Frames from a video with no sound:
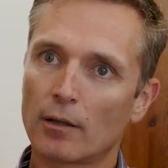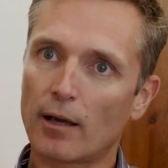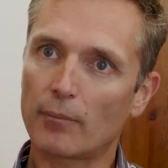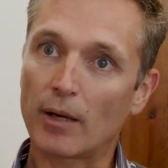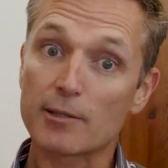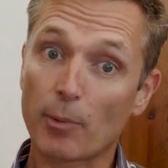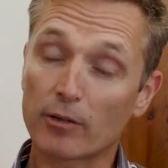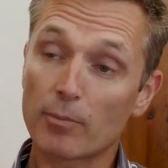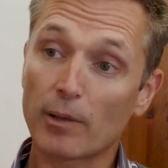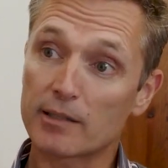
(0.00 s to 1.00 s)
Um, I
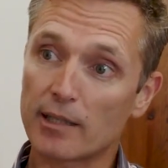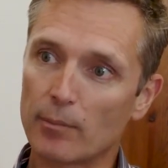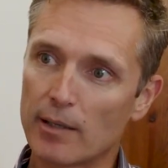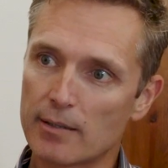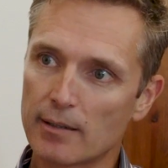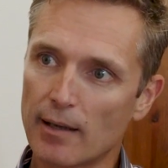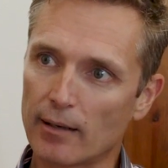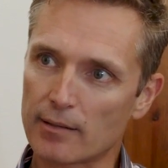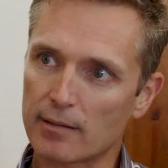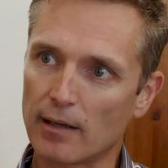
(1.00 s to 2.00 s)
spoke to my GM yesterday
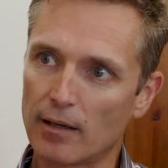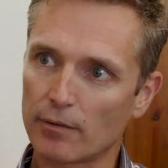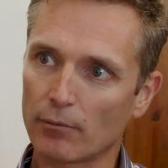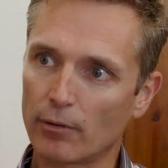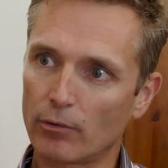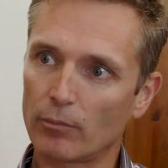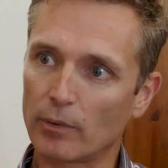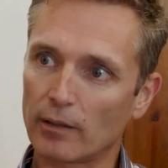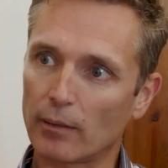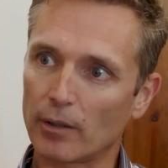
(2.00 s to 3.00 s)
and I said, "How's the
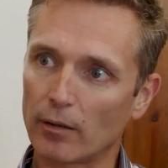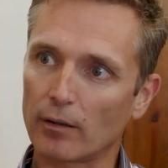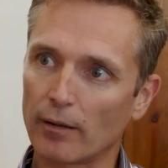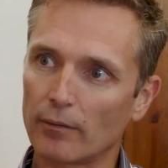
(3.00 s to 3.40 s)
recruitment coming along?"